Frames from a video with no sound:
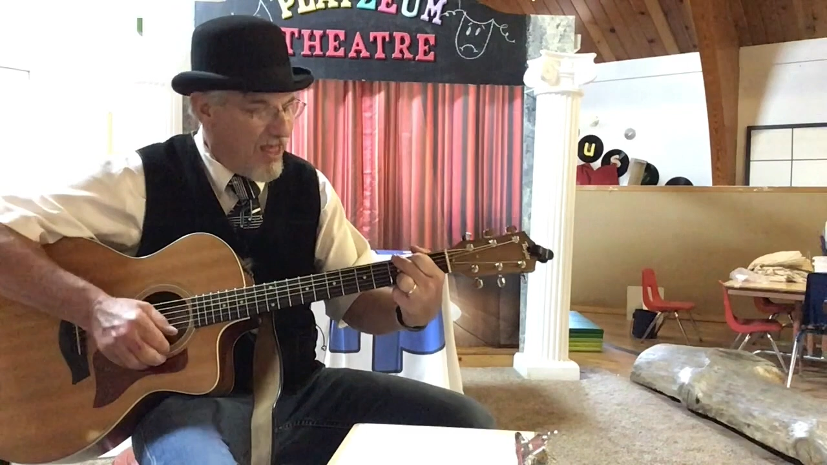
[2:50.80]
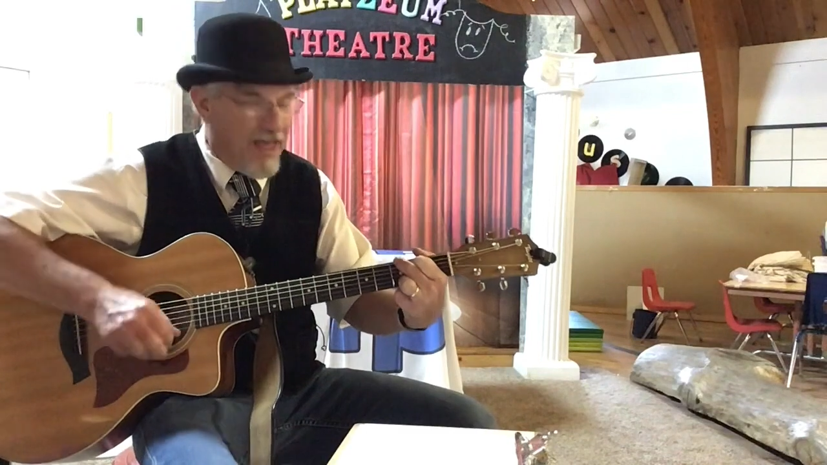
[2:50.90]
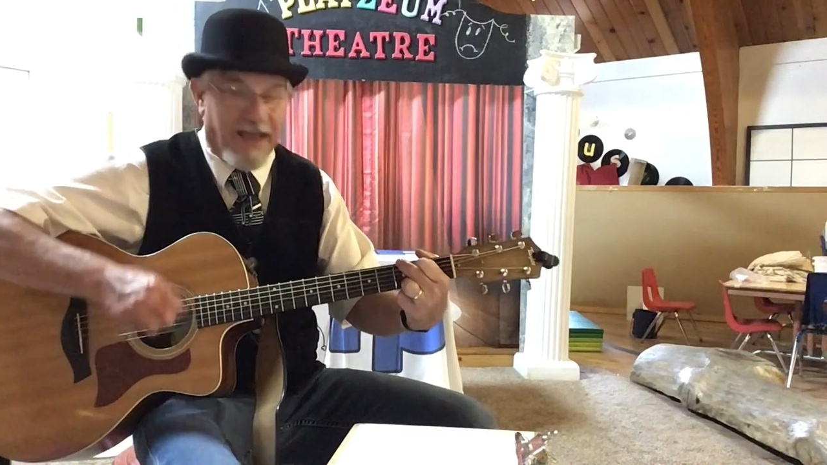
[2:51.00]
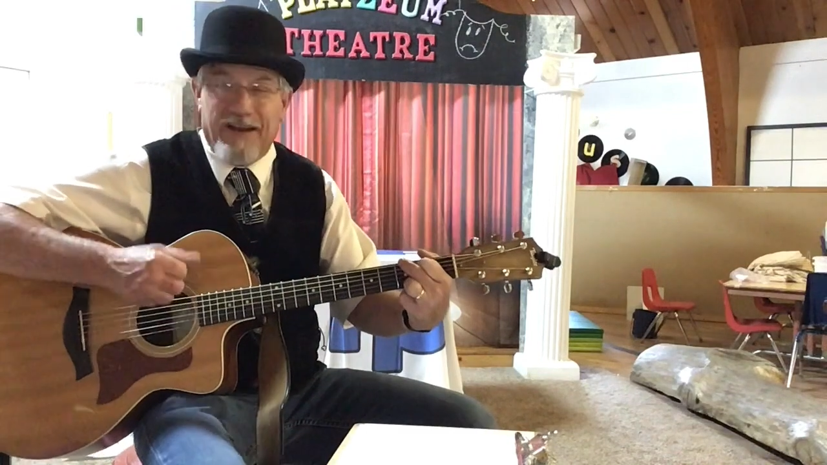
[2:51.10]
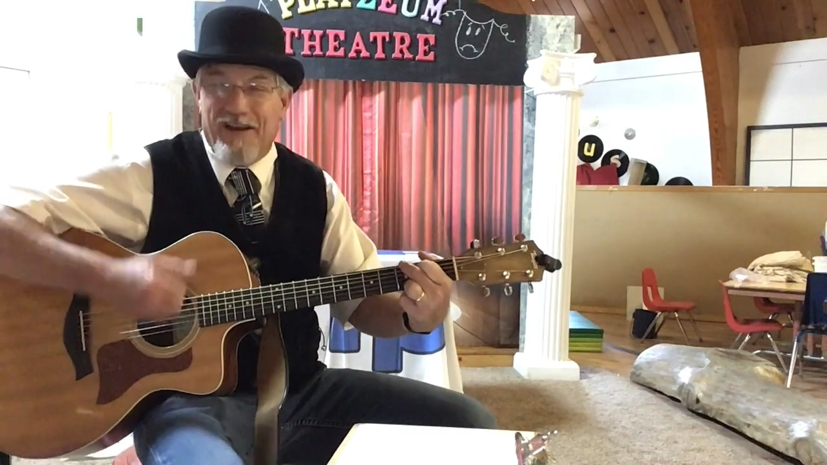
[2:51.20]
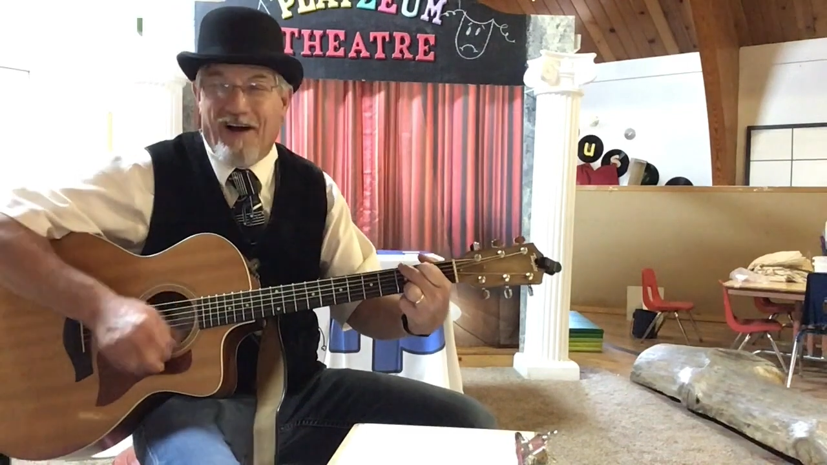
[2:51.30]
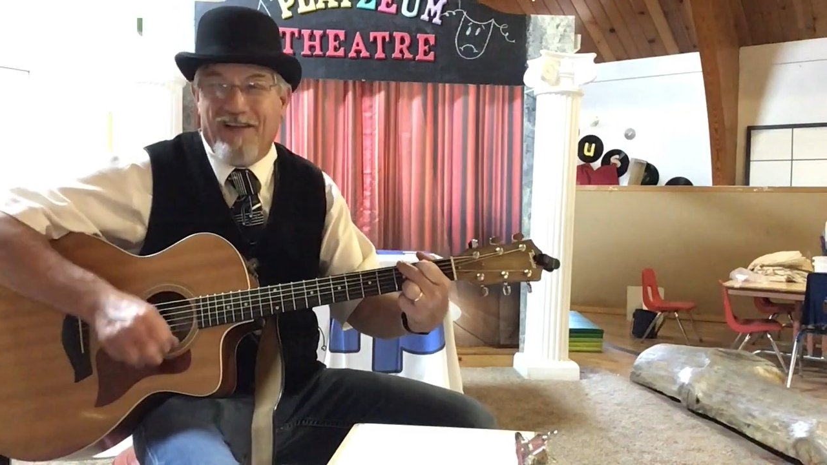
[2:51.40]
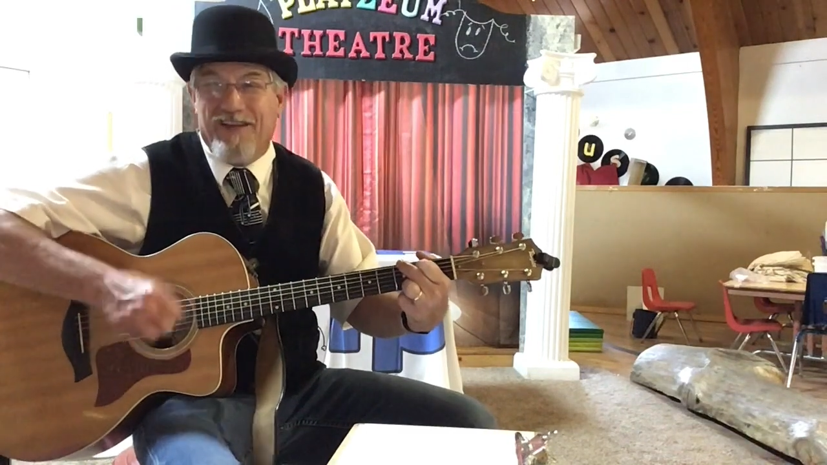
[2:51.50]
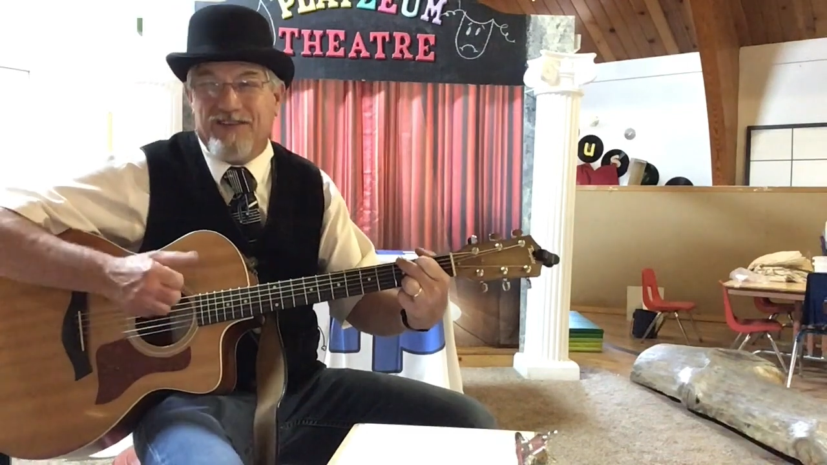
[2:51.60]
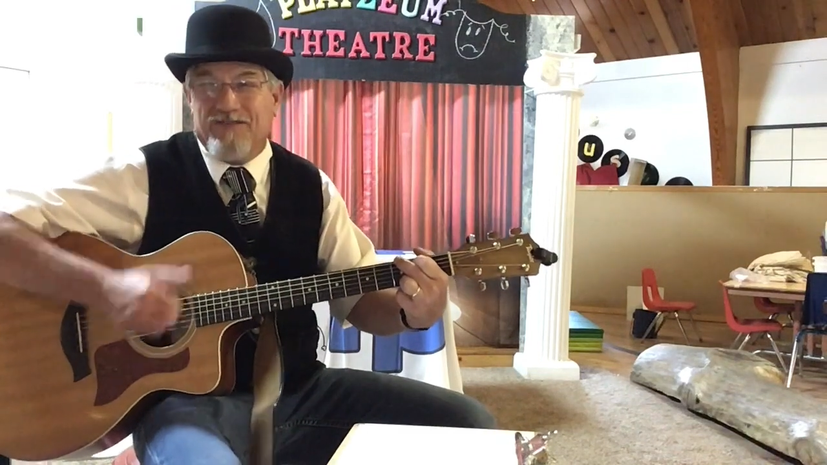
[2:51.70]
And
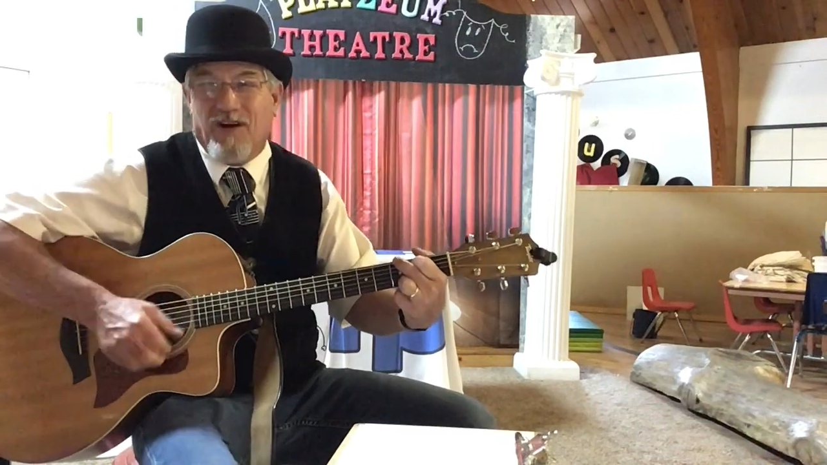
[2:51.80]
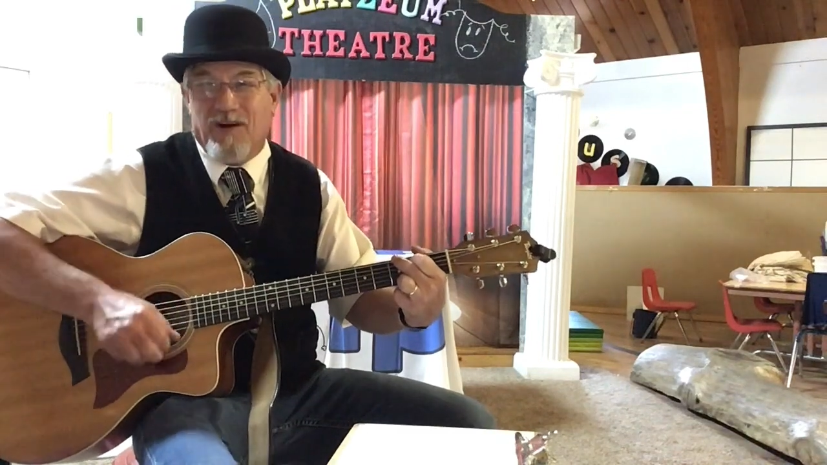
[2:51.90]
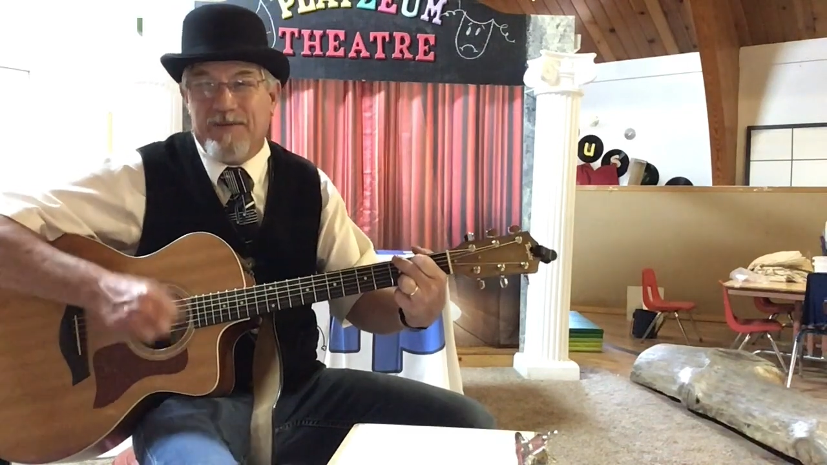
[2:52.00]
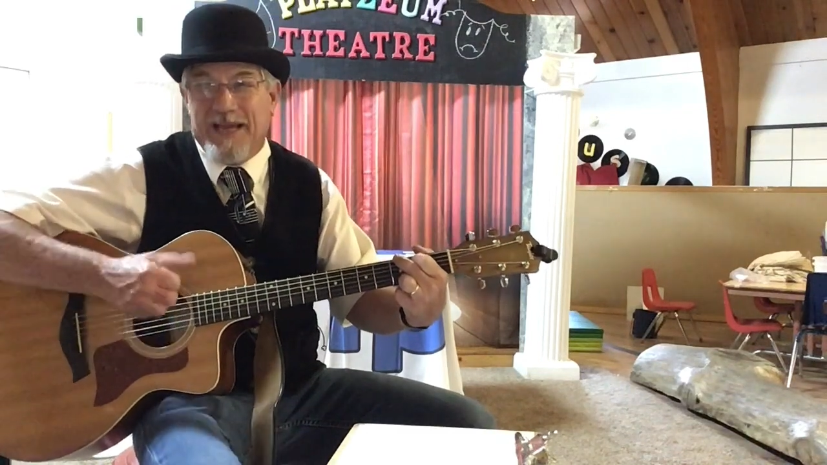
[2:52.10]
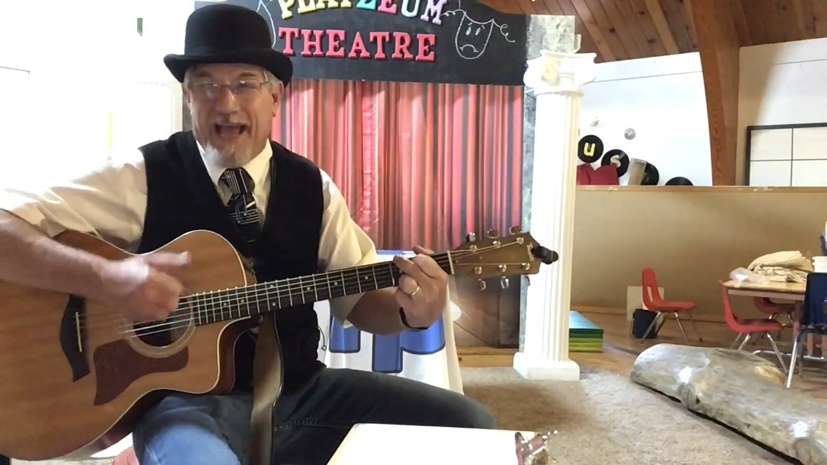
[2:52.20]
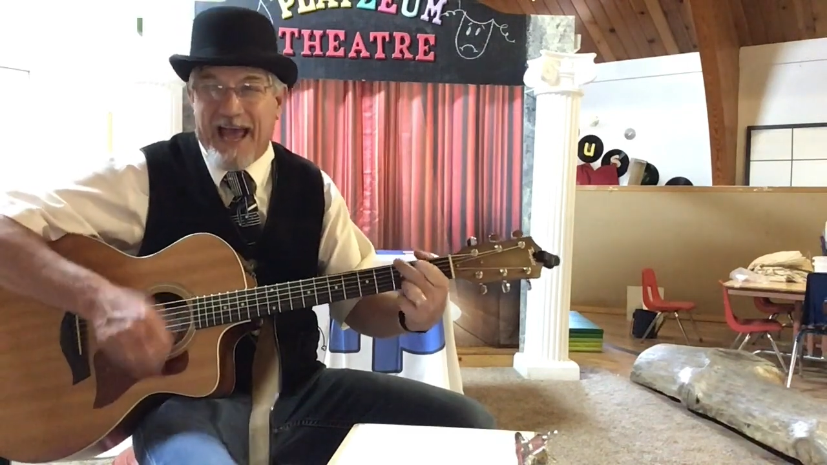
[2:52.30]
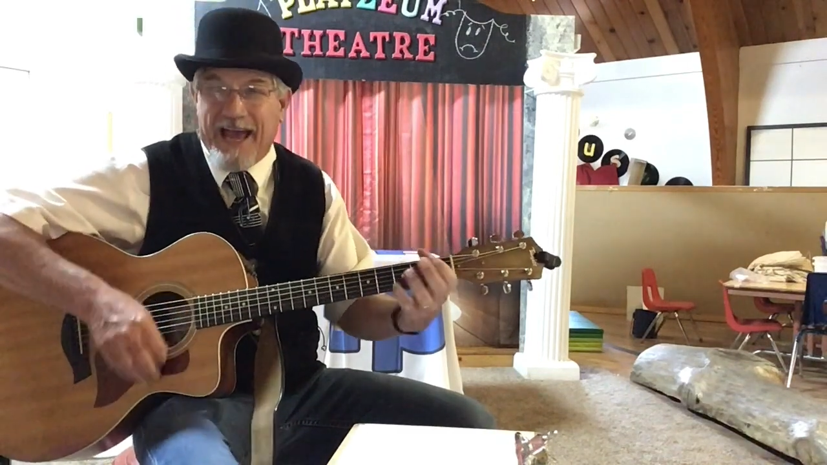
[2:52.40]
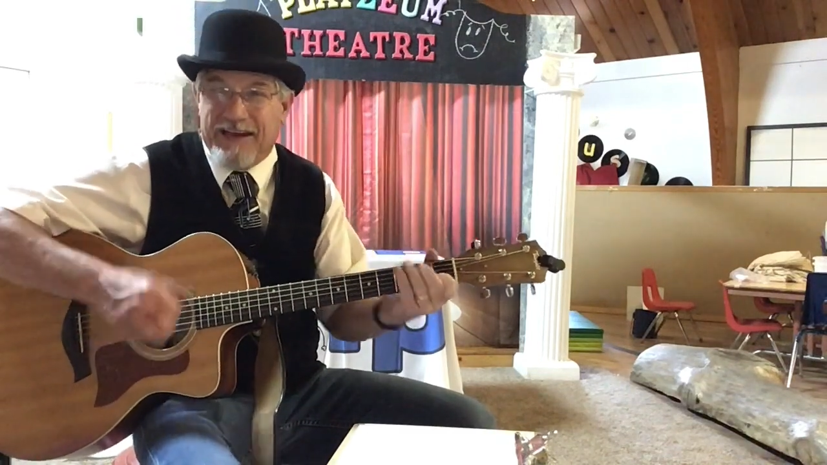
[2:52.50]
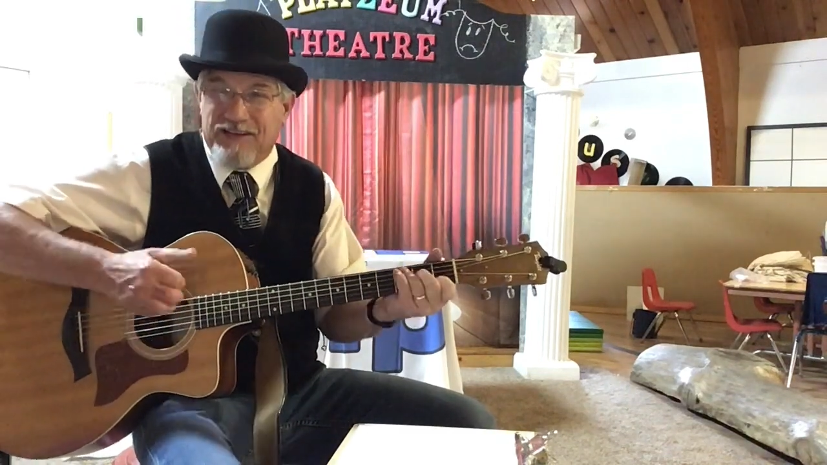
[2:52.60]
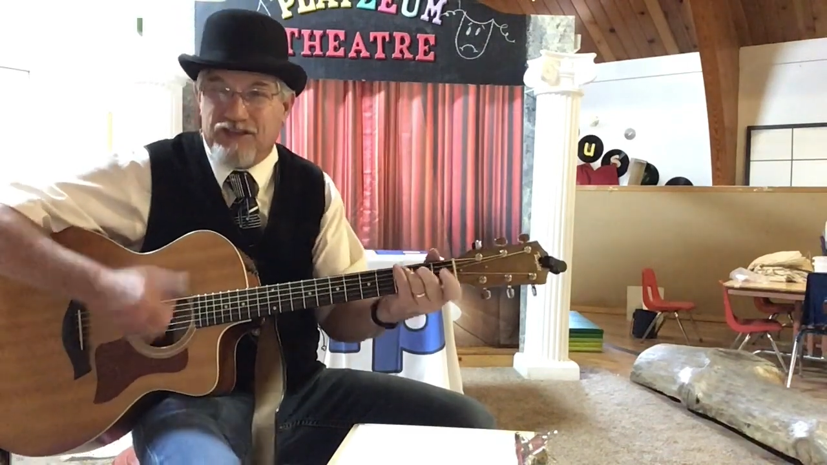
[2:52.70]
on this farm he
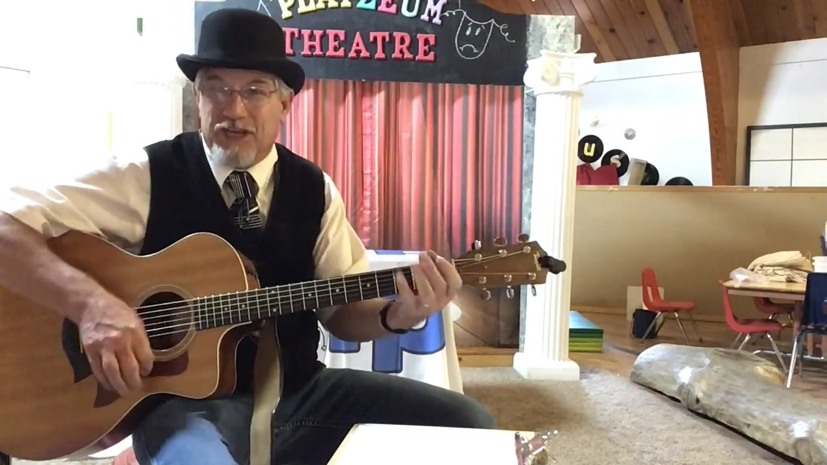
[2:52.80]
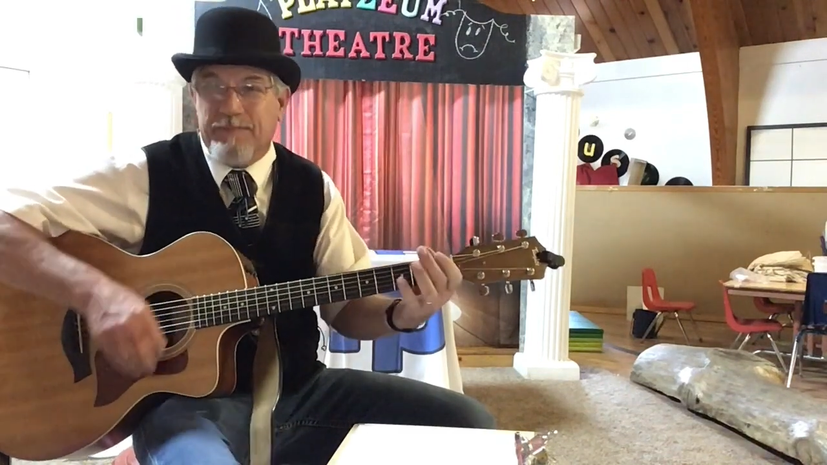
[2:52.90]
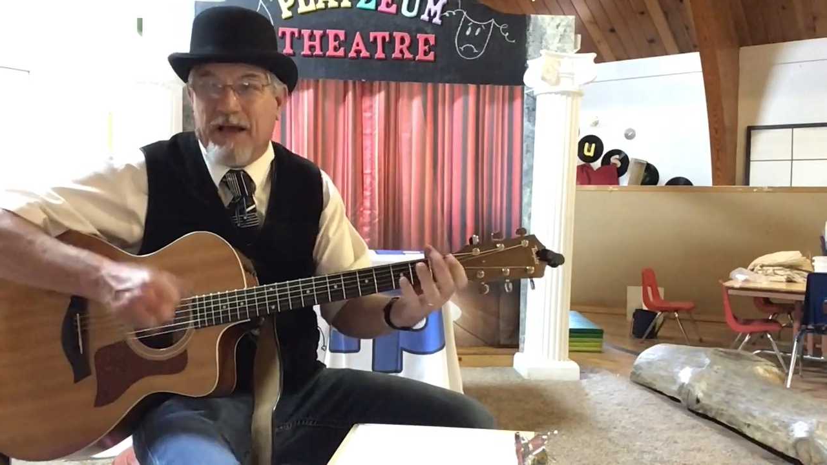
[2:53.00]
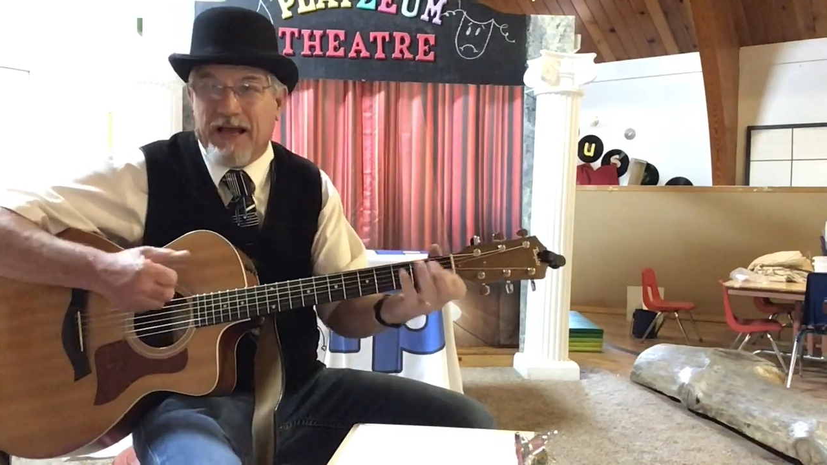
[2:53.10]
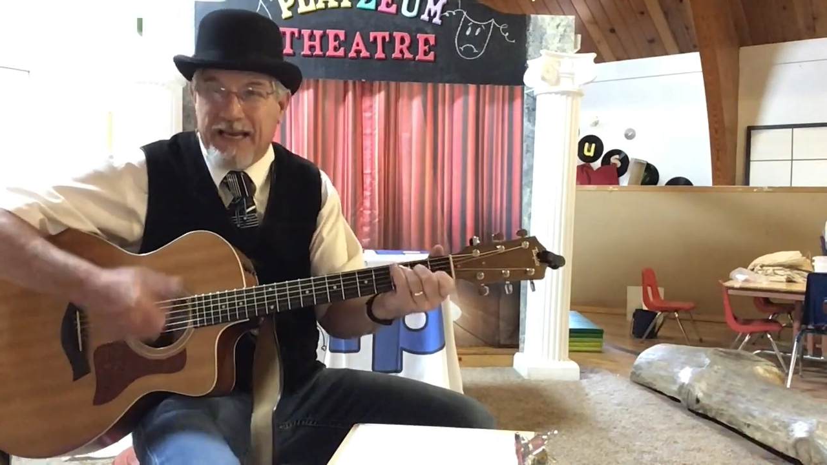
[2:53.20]
had a sheep,